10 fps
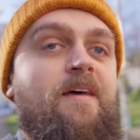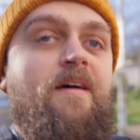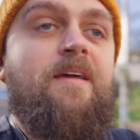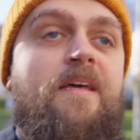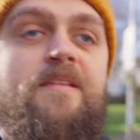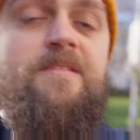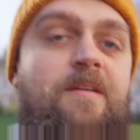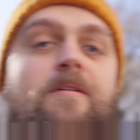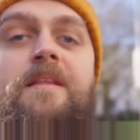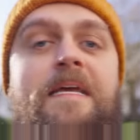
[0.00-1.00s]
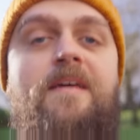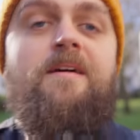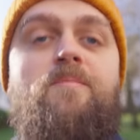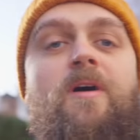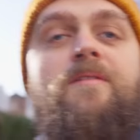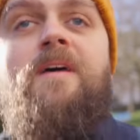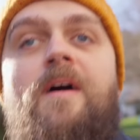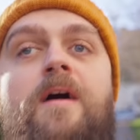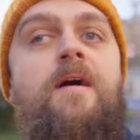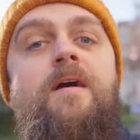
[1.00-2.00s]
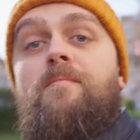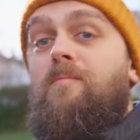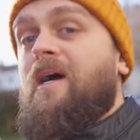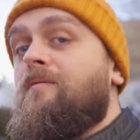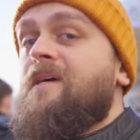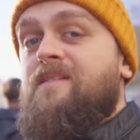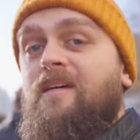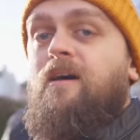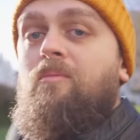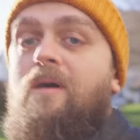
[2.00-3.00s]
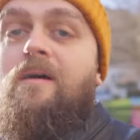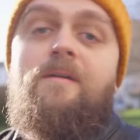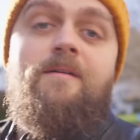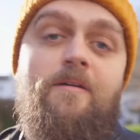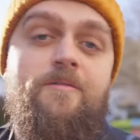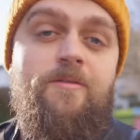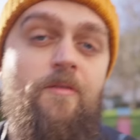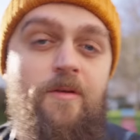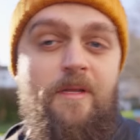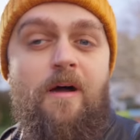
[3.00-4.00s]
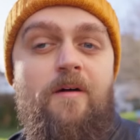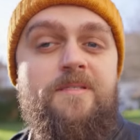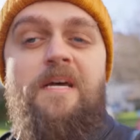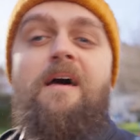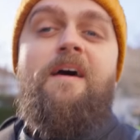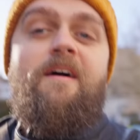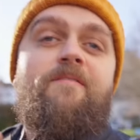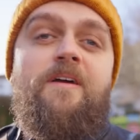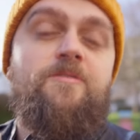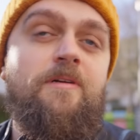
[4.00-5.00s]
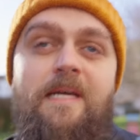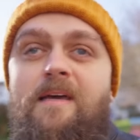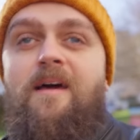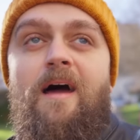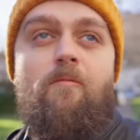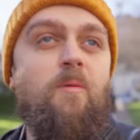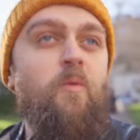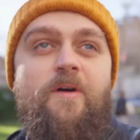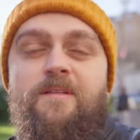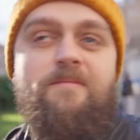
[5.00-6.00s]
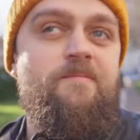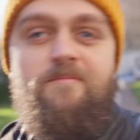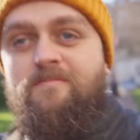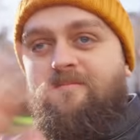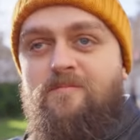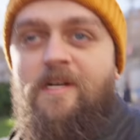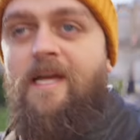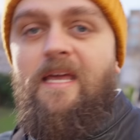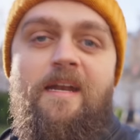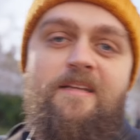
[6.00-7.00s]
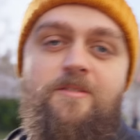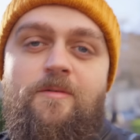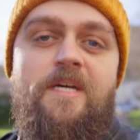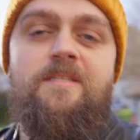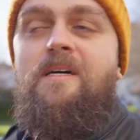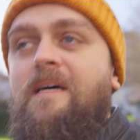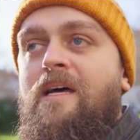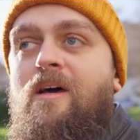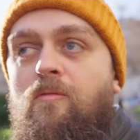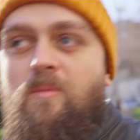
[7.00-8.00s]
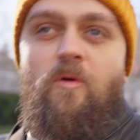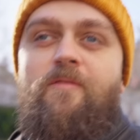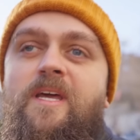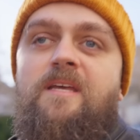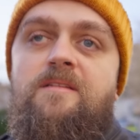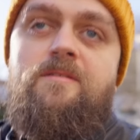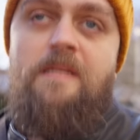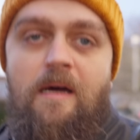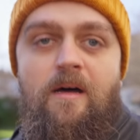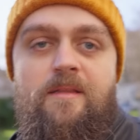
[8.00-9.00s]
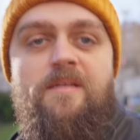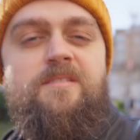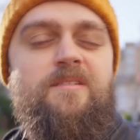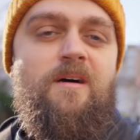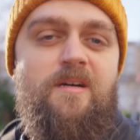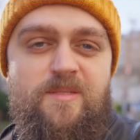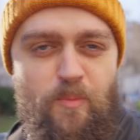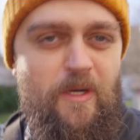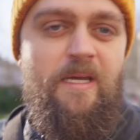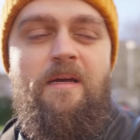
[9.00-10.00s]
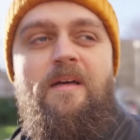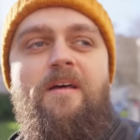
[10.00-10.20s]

that I can start thinking about my rig setup. I'll show you the house eventually at one point when I get into it. We're moving in uh, this uh, spring,